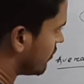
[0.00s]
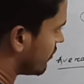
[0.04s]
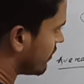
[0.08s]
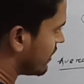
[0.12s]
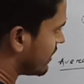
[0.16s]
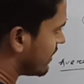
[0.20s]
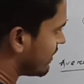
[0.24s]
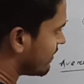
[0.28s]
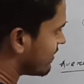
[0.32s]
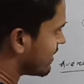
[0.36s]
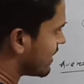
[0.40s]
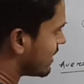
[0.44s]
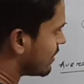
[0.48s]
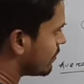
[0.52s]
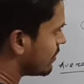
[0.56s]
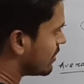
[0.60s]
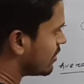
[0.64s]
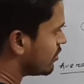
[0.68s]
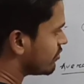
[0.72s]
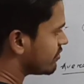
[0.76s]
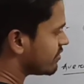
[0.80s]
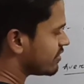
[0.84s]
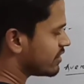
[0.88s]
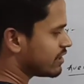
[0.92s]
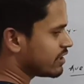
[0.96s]
to initial
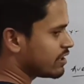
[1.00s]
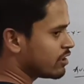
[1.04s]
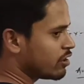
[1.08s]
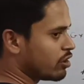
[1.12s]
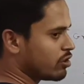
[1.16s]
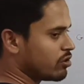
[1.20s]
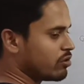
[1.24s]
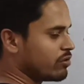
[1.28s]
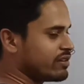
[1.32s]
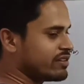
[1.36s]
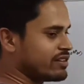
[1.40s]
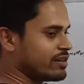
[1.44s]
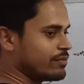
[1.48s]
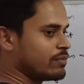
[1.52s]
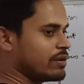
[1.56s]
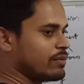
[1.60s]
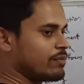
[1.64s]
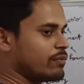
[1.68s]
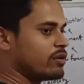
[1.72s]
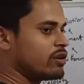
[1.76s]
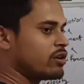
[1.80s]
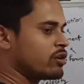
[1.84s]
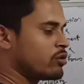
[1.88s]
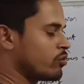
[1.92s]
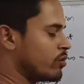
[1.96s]
velocity. Always
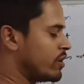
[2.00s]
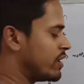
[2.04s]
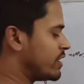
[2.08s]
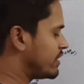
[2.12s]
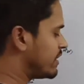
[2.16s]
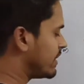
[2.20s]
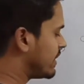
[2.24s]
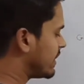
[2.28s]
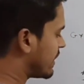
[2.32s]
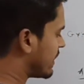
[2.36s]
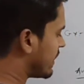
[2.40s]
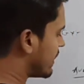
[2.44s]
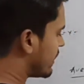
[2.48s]
remember, we take